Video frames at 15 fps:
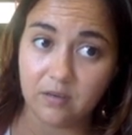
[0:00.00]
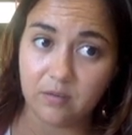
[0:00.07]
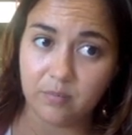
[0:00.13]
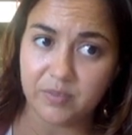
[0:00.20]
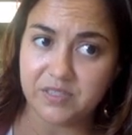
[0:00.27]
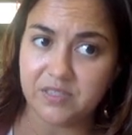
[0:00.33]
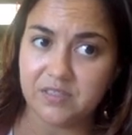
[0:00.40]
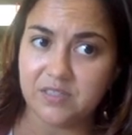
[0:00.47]

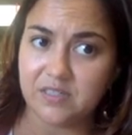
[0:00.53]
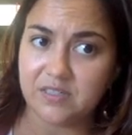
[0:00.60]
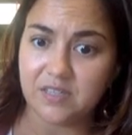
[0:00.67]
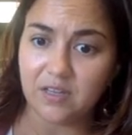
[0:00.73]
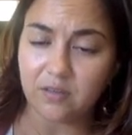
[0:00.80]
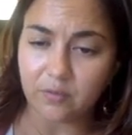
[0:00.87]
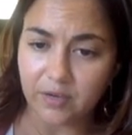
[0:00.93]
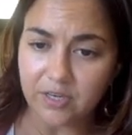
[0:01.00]
But since
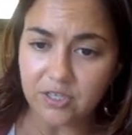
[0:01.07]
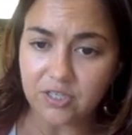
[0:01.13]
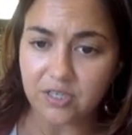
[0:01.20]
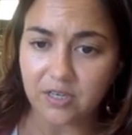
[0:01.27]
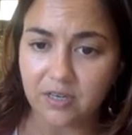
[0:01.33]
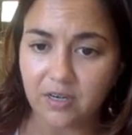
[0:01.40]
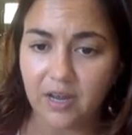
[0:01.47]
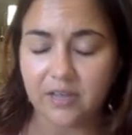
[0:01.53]

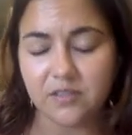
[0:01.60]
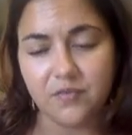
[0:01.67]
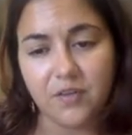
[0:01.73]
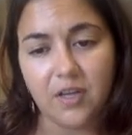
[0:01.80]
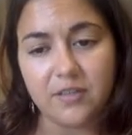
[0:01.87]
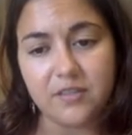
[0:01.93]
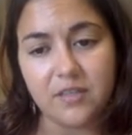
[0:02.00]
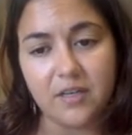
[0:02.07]
acceleration has
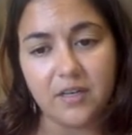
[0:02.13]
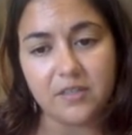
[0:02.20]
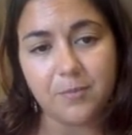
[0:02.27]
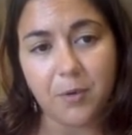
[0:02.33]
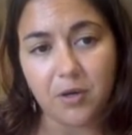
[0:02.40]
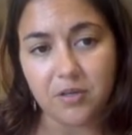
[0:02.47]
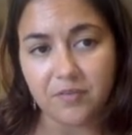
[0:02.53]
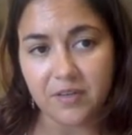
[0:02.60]
velocity as
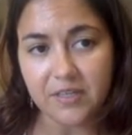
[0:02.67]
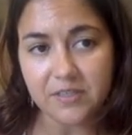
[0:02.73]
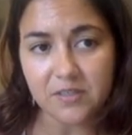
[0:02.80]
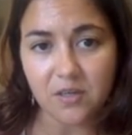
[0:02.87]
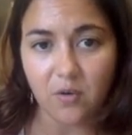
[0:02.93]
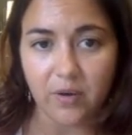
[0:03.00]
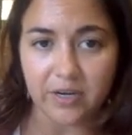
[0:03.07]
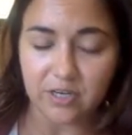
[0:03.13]
part of its
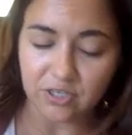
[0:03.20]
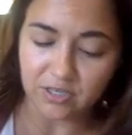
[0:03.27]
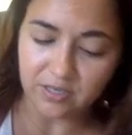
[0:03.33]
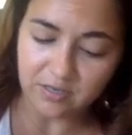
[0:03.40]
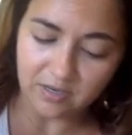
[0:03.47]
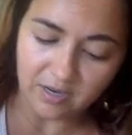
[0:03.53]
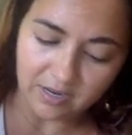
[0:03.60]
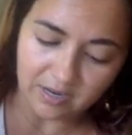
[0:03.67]
equation,